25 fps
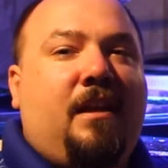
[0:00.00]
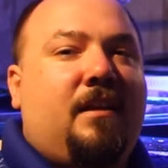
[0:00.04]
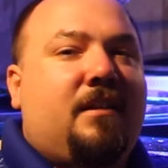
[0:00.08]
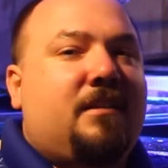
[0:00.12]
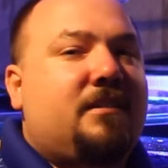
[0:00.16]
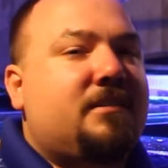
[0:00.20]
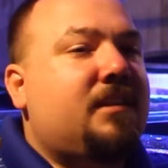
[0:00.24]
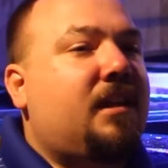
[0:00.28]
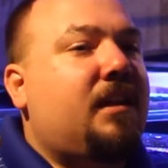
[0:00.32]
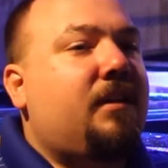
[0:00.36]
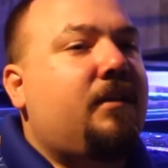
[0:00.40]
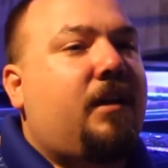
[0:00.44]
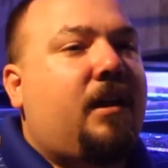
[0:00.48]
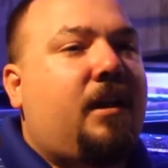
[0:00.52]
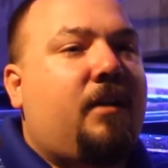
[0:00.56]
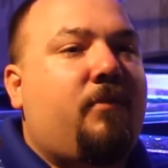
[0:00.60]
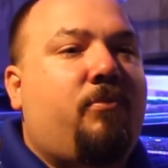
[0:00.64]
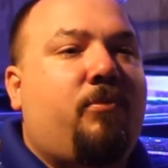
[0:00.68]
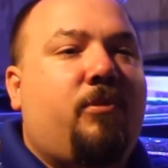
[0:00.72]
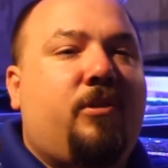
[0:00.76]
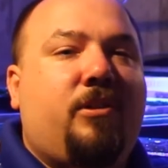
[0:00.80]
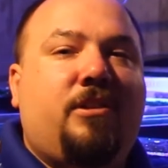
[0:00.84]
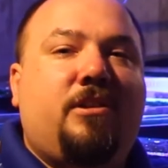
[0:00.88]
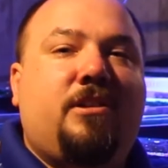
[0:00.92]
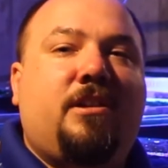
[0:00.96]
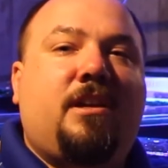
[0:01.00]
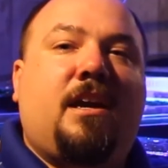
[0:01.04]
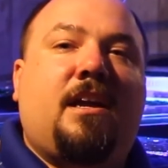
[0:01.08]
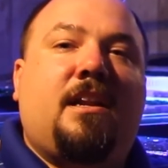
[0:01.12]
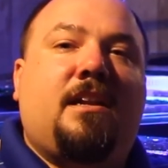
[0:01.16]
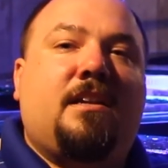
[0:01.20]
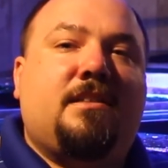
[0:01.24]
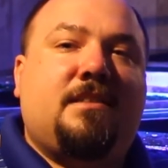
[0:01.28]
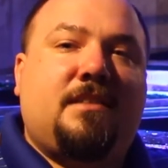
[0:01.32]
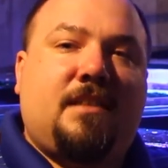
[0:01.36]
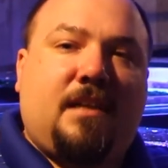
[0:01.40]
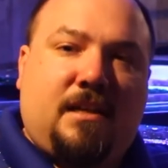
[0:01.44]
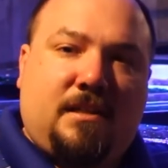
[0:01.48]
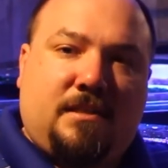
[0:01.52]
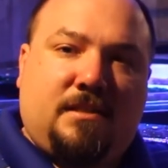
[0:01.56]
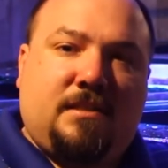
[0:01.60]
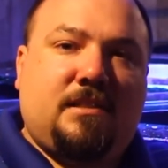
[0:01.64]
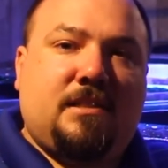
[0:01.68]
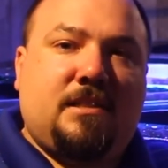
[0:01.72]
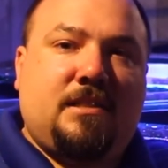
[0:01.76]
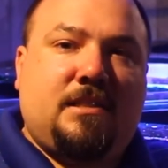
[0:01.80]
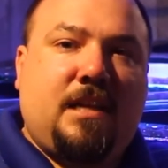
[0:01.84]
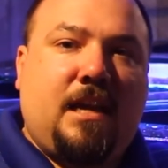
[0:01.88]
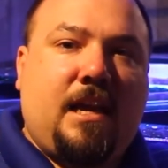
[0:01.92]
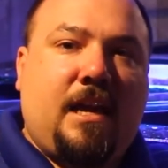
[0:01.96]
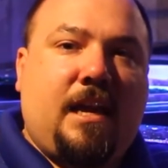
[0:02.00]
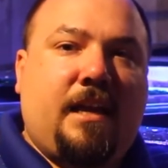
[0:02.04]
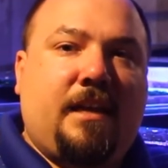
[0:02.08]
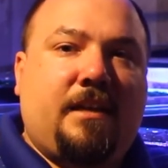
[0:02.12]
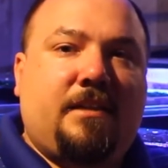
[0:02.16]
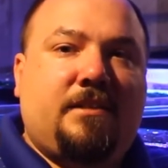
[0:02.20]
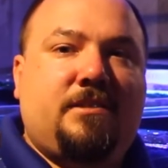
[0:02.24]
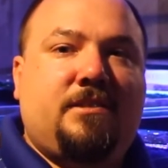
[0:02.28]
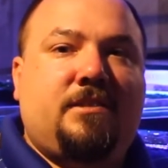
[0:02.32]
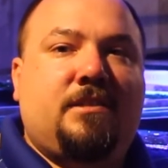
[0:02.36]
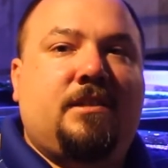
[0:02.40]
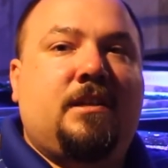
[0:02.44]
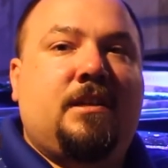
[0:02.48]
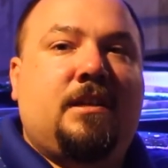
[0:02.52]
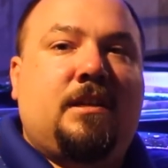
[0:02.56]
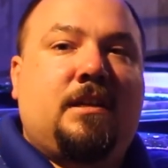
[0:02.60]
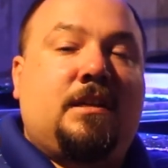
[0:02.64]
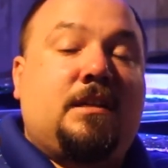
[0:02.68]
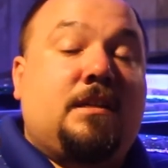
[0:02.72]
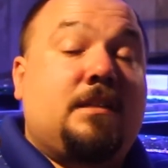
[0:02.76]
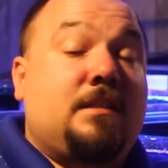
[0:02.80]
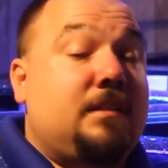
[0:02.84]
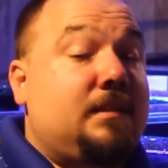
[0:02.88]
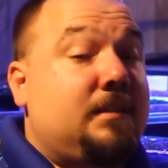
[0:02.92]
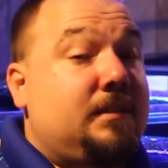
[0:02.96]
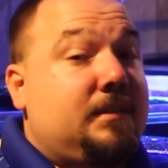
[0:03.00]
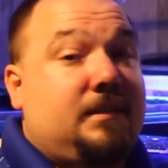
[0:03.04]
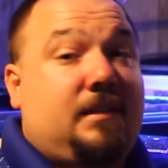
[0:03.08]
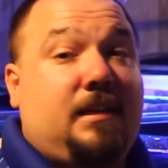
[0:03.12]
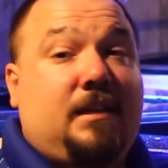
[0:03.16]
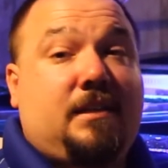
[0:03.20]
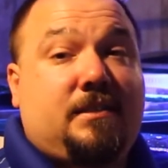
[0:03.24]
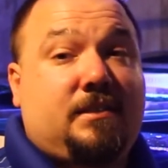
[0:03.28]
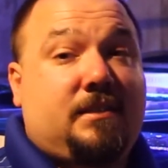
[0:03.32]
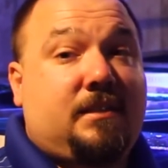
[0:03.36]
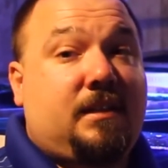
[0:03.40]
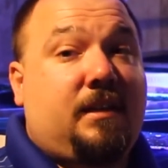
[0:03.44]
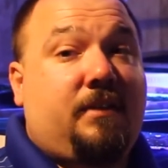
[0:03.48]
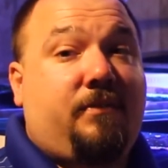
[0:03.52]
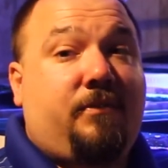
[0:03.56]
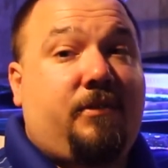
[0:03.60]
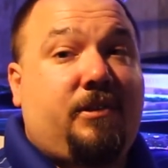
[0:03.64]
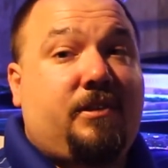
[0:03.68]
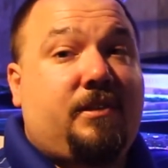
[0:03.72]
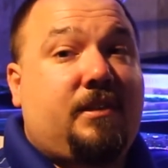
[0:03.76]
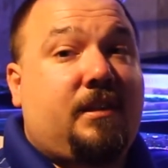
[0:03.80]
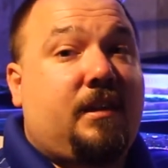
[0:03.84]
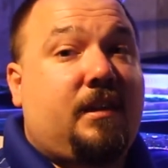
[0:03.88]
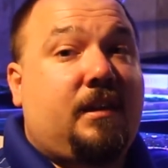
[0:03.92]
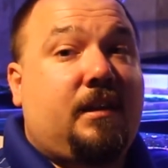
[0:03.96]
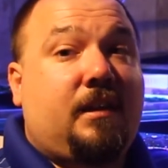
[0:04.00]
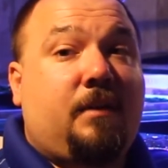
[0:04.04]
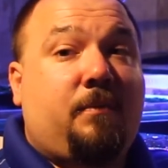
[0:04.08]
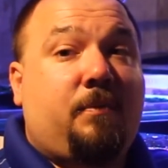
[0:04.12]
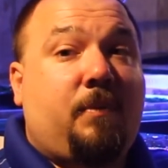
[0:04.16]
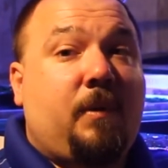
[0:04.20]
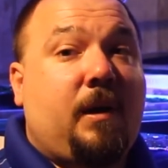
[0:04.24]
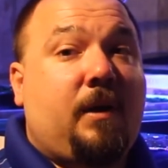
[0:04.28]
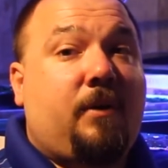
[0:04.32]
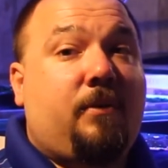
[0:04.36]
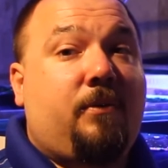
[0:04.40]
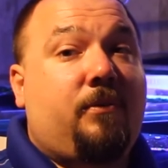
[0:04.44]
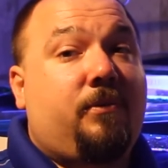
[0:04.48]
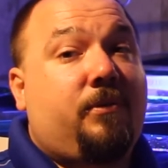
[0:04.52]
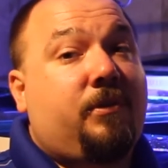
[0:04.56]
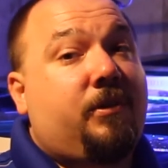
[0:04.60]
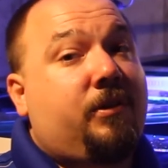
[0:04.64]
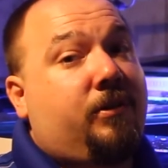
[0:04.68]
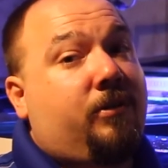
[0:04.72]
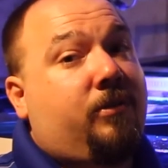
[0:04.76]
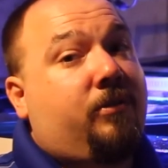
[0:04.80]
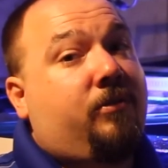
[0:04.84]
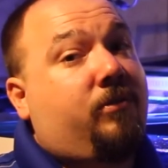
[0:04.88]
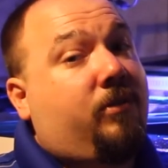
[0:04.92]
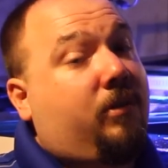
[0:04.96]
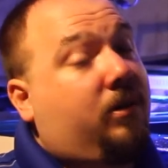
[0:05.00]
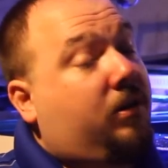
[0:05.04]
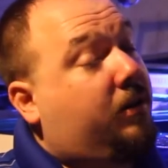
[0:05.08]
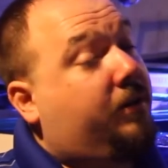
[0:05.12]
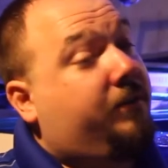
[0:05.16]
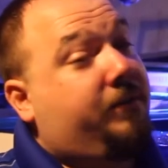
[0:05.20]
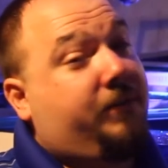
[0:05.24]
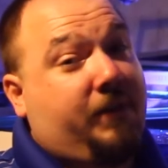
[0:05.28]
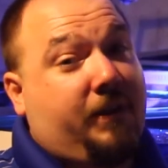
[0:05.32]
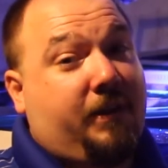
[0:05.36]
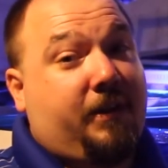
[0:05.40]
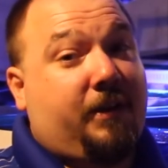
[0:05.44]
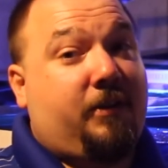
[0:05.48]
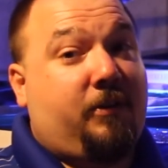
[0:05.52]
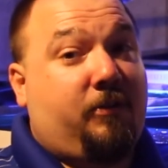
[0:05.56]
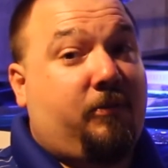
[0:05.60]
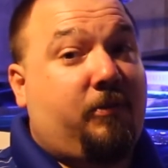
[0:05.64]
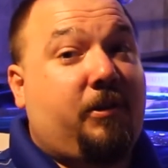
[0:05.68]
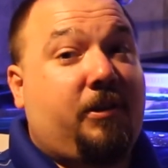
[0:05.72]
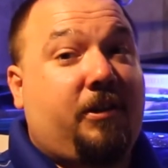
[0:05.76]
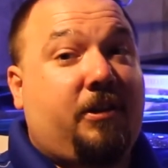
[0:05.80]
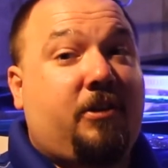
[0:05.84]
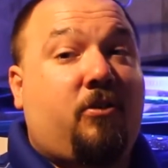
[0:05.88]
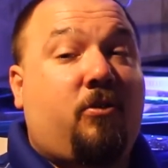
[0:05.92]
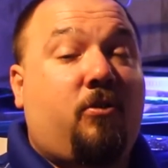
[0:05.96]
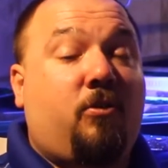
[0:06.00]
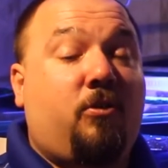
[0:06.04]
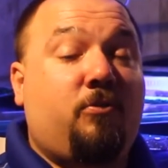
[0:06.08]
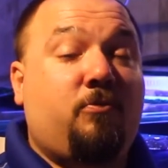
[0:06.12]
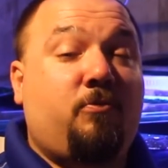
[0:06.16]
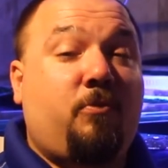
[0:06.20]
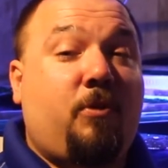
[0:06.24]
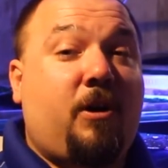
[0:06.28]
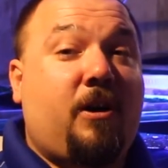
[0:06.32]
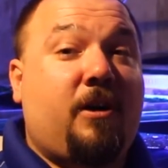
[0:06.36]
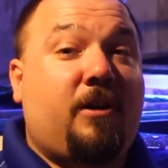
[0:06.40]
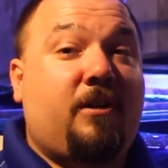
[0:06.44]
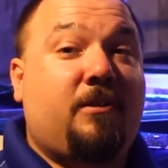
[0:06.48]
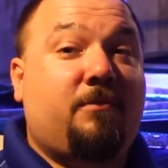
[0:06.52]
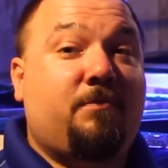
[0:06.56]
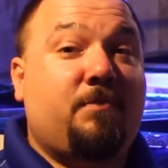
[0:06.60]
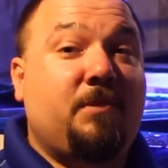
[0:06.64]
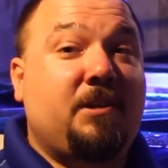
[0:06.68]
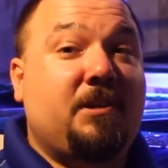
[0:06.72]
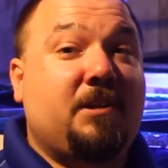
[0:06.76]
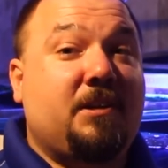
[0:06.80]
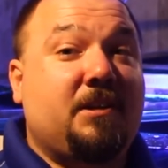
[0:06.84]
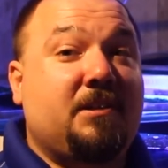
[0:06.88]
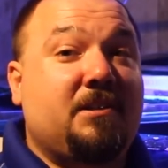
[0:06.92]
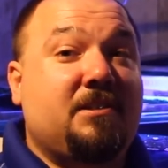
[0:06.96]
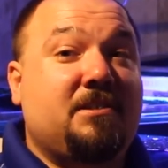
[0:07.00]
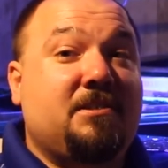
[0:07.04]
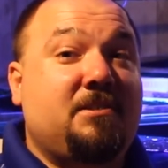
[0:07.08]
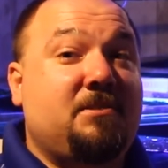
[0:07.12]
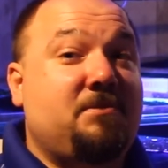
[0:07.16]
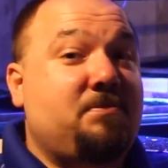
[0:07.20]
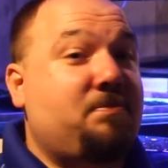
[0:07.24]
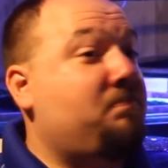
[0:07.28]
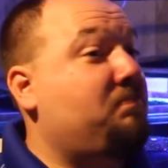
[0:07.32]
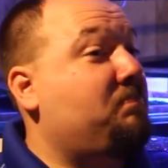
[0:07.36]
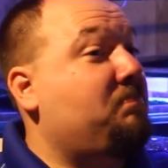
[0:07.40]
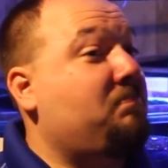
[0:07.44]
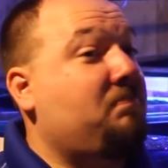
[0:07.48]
Because I really got to test the tanks, test everything about, you know, are they going to really hold water? Because